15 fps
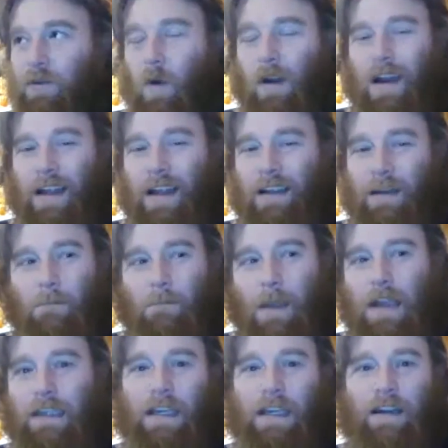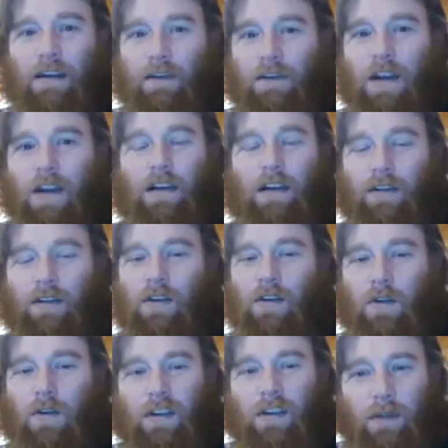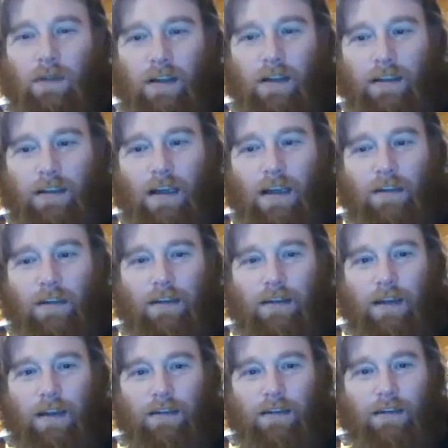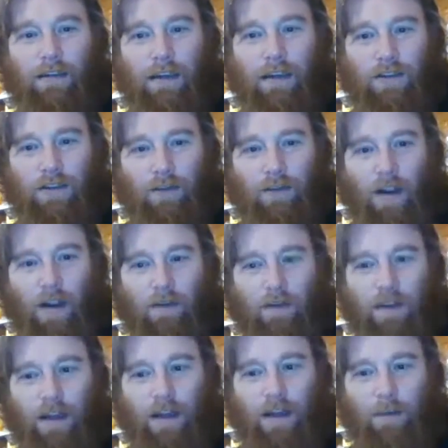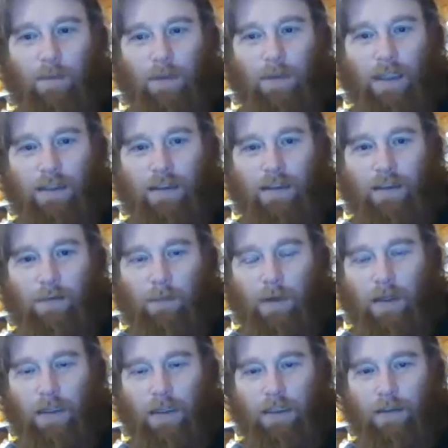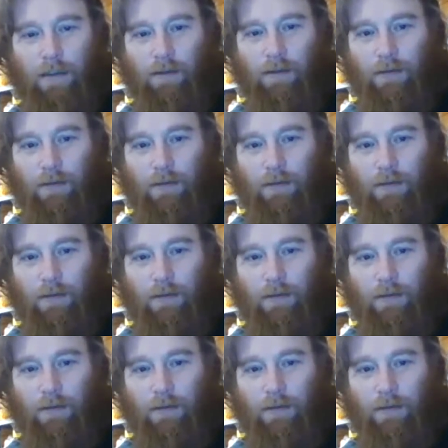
like the making of Doctor Who or something like that that has survived the cut. That's an American